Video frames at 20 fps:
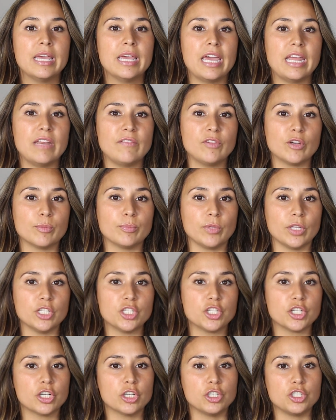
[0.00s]
and if your blood
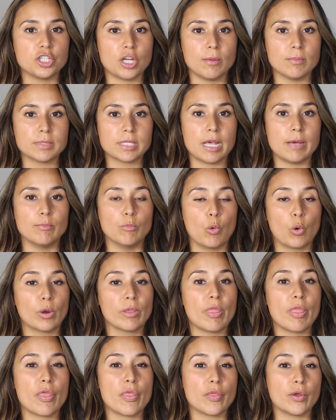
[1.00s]
sugar jumps up more
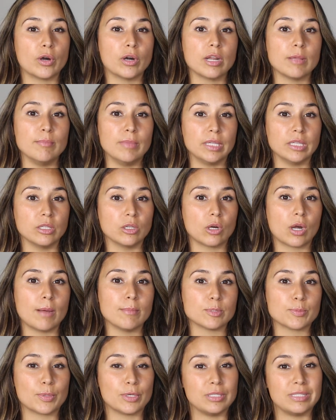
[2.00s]
than 30
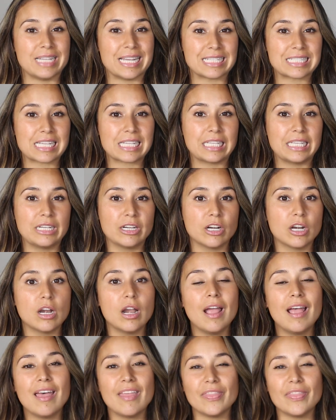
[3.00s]
milligrams per deciliter,